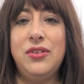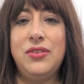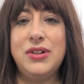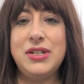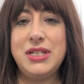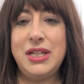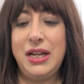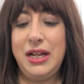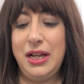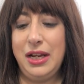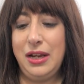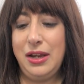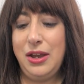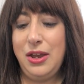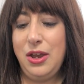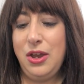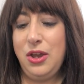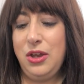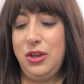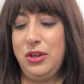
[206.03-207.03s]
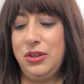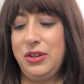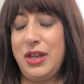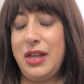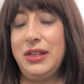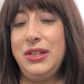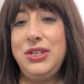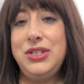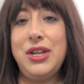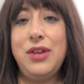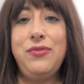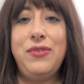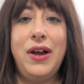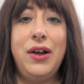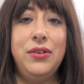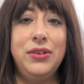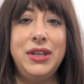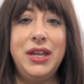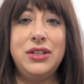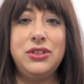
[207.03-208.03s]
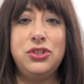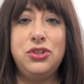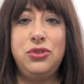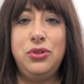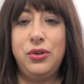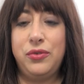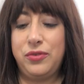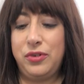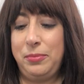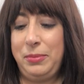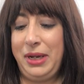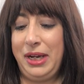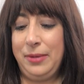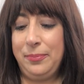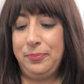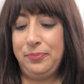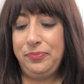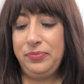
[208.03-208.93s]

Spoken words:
irritating. At least I found that's true for me.